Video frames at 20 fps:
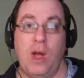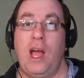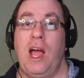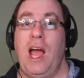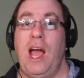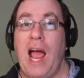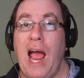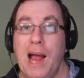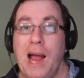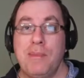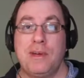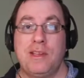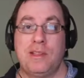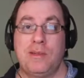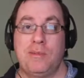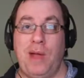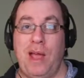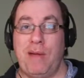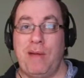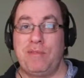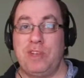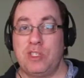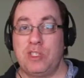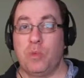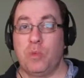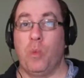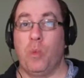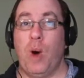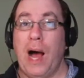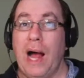how many of them have just
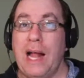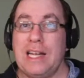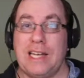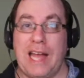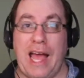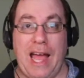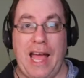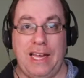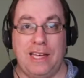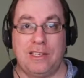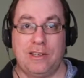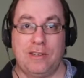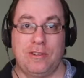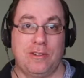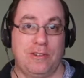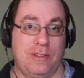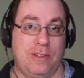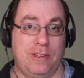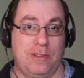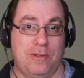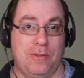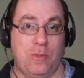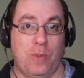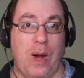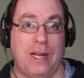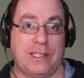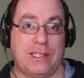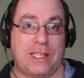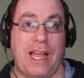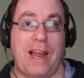one actor on it,
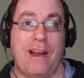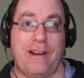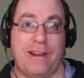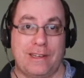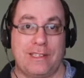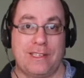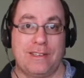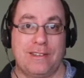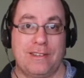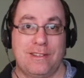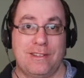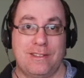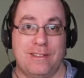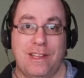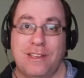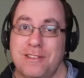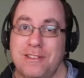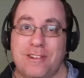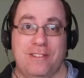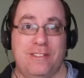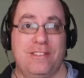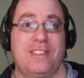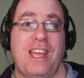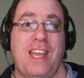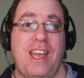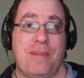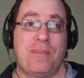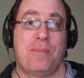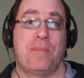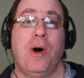one character? They don't. They
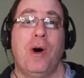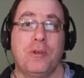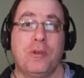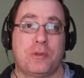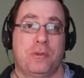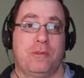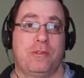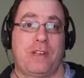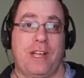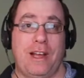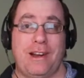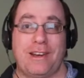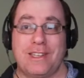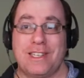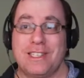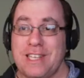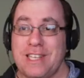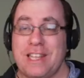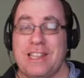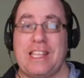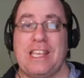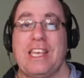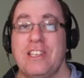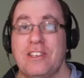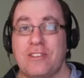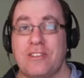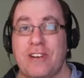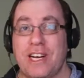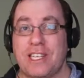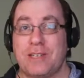have multiple characters, and the
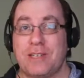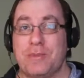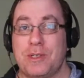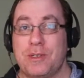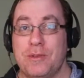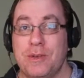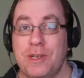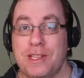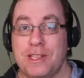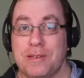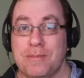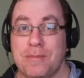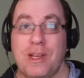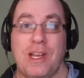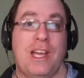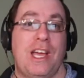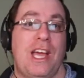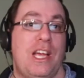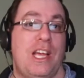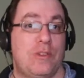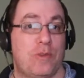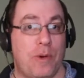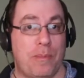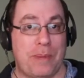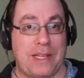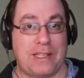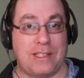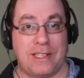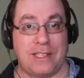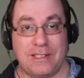interaction between them is what
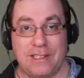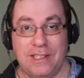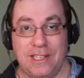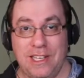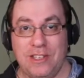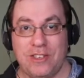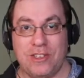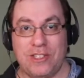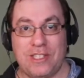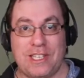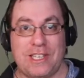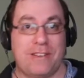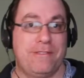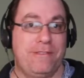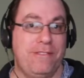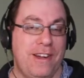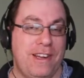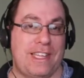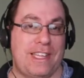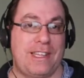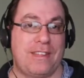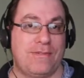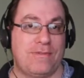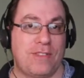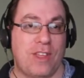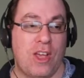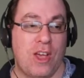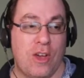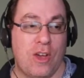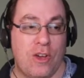makes things interesting and funny.
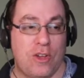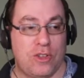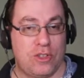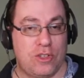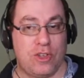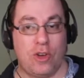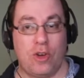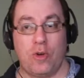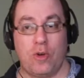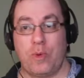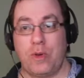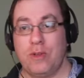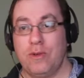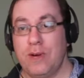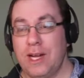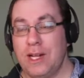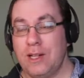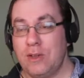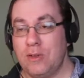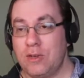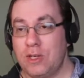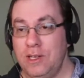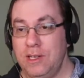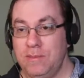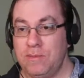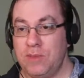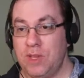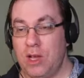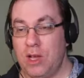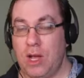So when you are looking
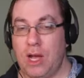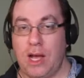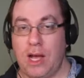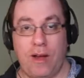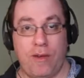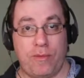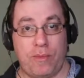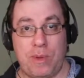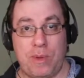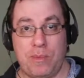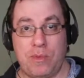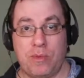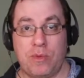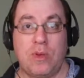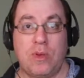for people,